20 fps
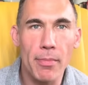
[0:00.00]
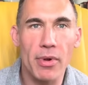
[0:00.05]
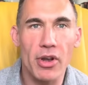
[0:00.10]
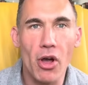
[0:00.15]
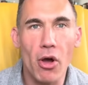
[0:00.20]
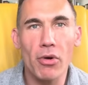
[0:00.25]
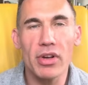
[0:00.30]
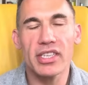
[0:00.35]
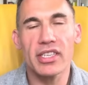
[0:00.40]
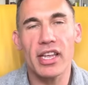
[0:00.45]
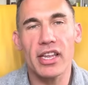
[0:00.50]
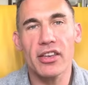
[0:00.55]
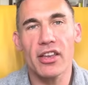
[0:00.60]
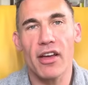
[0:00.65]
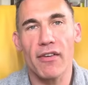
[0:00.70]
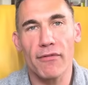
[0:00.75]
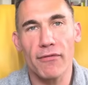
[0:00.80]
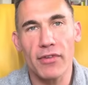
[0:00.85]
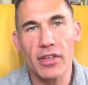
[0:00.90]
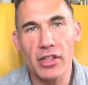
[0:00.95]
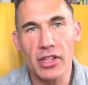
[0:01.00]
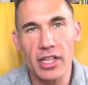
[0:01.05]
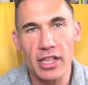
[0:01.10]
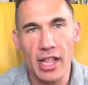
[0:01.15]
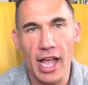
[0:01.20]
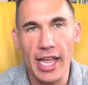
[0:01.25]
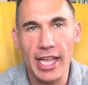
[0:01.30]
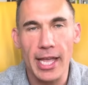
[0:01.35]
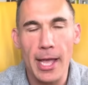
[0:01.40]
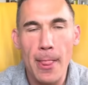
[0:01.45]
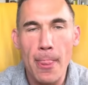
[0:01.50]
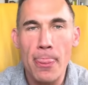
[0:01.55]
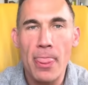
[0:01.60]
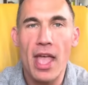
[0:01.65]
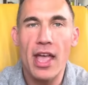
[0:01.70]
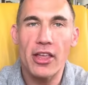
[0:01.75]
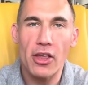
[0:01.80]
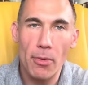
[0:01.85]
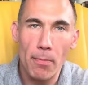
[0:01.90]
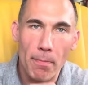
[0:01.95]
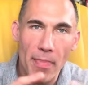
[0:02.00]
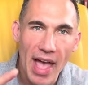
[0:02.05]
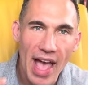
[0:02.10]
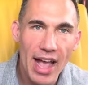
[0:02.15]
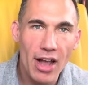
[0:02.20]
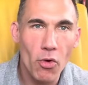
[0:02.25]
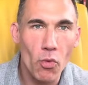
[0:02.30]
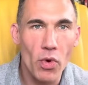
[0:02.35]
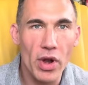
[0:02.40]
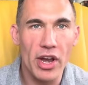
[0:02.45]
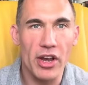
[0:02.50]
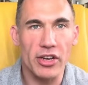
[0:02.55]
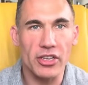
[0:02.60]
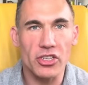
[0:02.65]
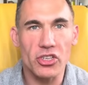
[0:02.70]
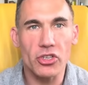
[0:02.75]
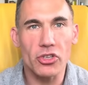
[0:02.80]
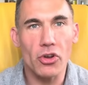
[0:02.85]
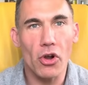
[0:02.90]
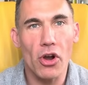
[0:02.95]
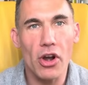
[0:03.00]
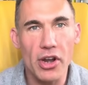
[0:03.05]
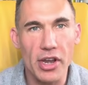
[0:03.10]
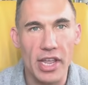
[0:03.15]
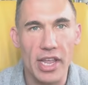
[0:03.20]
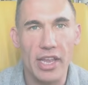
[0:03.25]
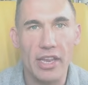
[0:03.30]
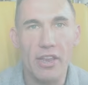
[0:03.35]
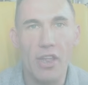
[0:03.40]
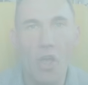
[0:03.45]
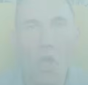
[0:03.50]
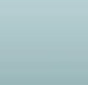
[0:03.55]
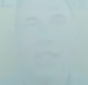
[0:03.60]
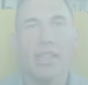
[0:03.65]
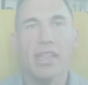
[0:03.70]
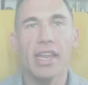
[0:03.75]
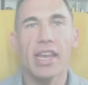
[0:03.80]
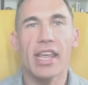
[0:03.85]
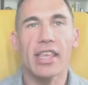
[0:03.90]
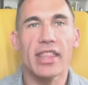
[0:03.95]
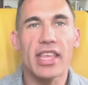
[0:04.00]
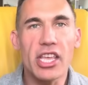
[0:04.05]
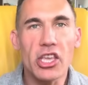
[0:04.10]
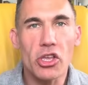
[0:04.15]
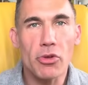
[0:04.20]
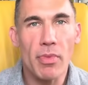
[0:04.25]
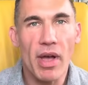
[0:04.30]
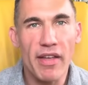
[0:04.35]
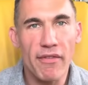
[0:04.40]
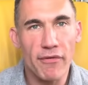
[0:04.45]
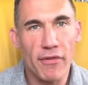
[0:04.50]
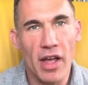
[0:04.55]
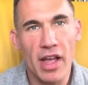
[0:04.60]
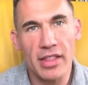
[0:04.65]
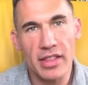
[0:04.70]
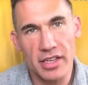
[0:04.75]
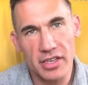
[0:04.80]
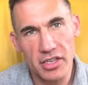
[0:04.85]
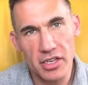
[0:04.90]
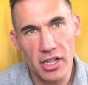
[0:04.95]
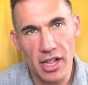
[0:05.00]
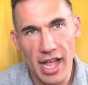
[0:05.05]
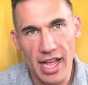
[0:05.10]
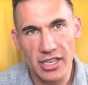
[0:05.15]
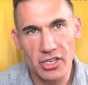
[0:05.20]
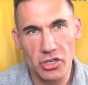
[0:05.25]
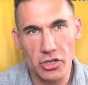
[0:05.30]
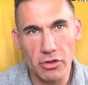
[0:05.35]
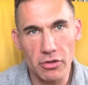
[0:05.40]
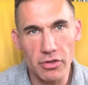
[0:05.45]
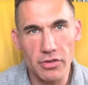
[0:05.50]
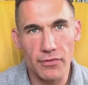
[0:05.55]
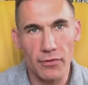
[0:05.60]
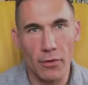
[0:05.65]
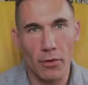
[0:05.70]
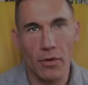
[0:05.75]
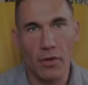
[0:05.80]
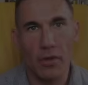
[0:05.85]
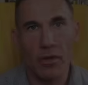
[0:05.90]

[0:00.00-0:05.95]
but always end up feeling like you're back where it started, then I think you might find this class useful.